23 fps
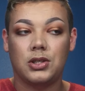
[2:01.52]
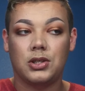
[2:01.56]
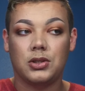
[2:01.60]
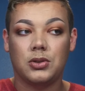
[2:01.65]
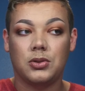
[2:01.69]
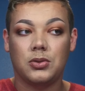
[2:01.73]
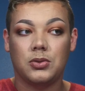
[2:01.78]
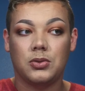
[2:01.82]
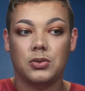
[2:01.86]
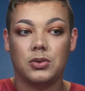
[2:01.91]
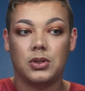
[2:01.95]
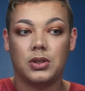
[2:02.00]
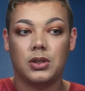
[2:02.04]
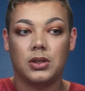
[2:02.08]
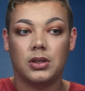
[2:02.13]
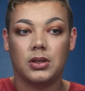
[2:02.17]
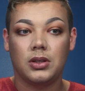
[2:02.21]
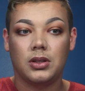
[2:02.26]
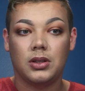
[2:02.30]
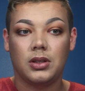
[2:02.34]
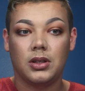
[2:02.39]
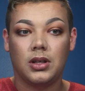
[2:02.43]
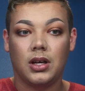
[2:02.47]
June.
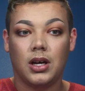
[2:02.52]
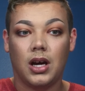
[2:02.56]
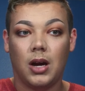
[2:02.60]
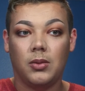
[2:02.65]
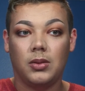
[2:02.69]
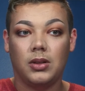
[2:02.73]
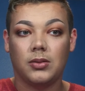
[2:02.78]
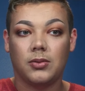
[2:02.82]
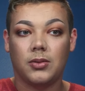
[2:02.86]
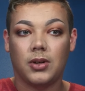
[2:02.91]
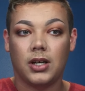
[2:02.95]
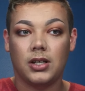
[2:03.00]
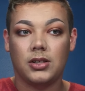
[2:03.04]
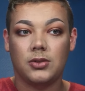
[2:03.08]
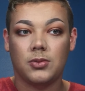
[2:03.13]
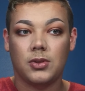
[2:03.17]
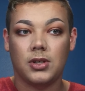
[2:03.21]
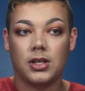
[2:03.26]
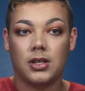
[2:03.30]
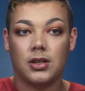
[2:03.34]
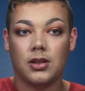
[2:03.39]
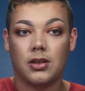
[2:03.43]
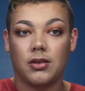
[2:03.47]
I will have
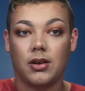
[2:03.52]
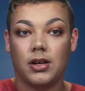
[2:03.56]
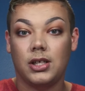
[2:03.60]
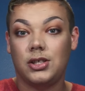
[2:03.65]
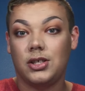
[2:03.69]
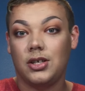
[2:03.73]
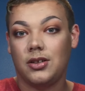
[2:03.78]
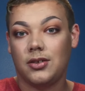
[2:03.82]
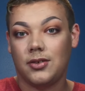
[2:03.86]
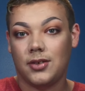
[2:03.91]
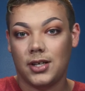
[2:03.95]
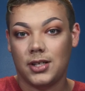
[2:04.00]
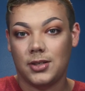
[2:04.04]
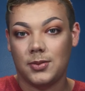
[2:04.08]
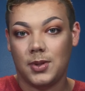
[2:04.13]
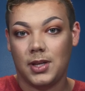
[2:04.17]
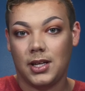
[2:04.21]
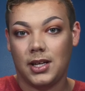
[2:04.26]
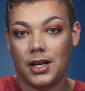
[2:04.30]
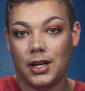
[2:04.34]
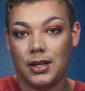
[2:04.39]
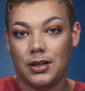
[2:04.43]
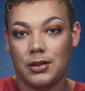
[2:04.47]
graduated, so I just
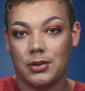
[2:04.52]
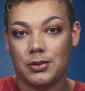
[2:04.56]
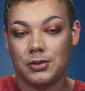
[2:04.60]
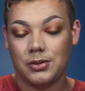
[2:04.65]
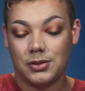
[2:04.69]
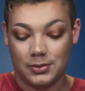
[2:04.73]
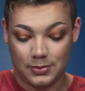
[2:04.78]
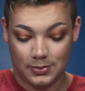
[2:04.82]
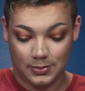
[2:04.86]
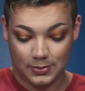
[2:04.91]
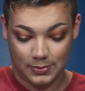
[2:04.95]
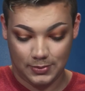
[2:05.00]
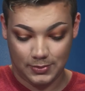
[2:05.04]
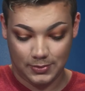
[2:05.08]
graduated high school.